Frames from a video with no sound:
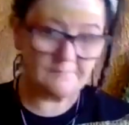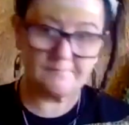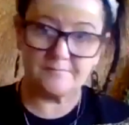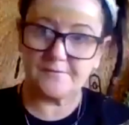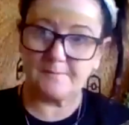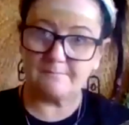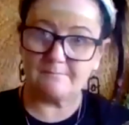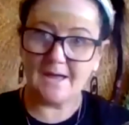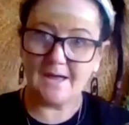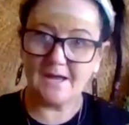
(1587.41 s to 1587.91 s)

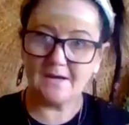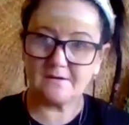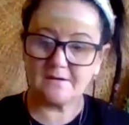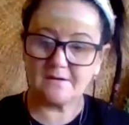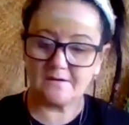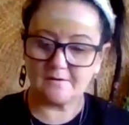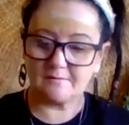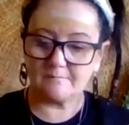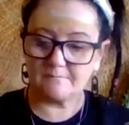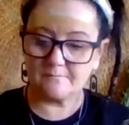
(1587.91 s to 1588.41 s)
the mat
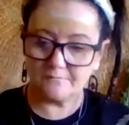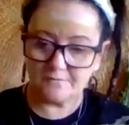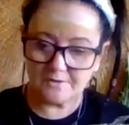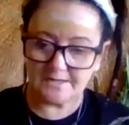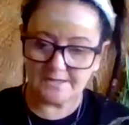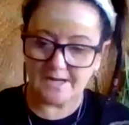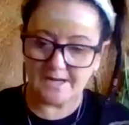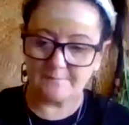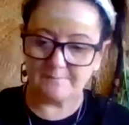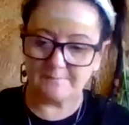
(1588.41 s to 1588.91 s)
and I'm
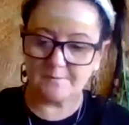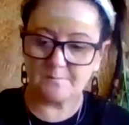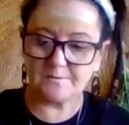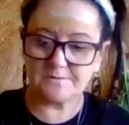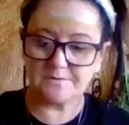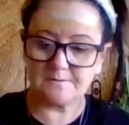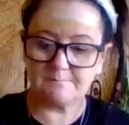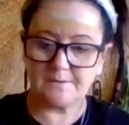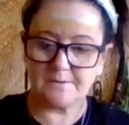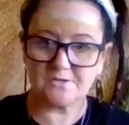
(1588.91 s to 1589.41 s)
really happy with
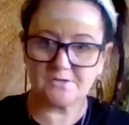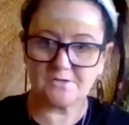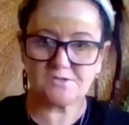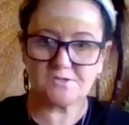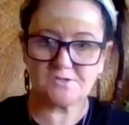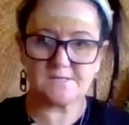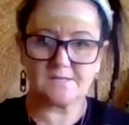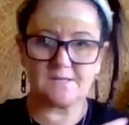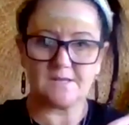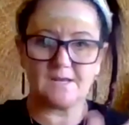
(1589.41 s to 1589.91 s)
the
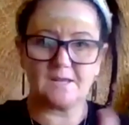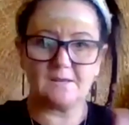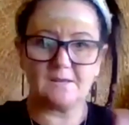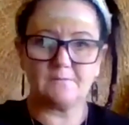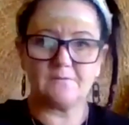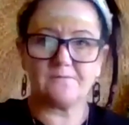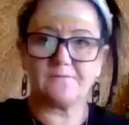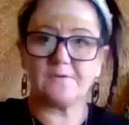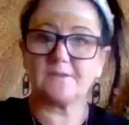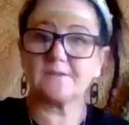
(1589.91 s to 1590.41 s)
bunches of the emu
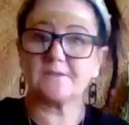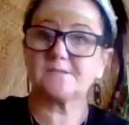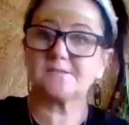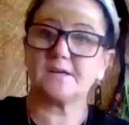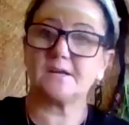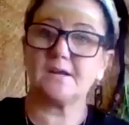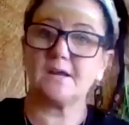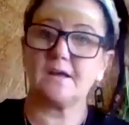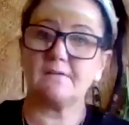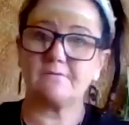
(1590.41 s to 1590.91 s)
feathers
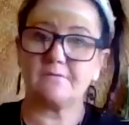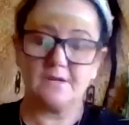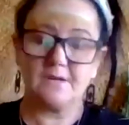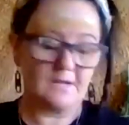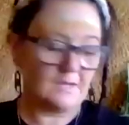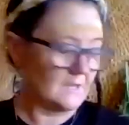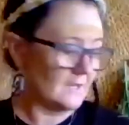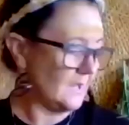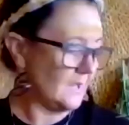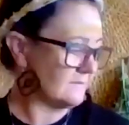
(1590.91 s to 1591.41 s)
that have,
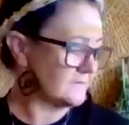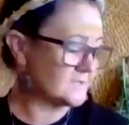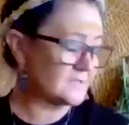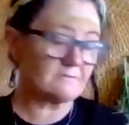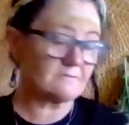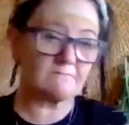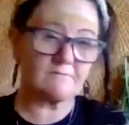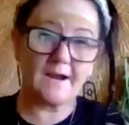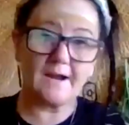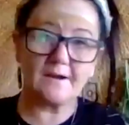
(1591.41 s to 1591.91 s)
have
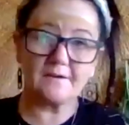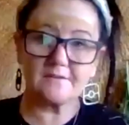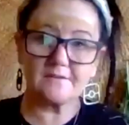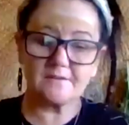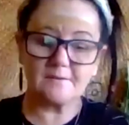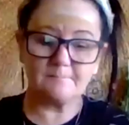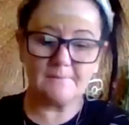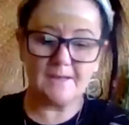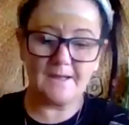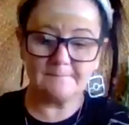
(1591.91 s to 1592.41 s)
surrounded
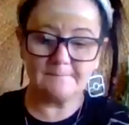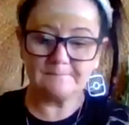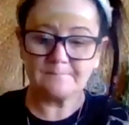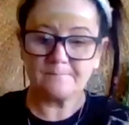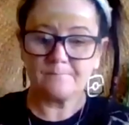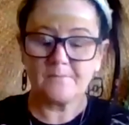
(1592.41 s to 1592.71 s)
the mat.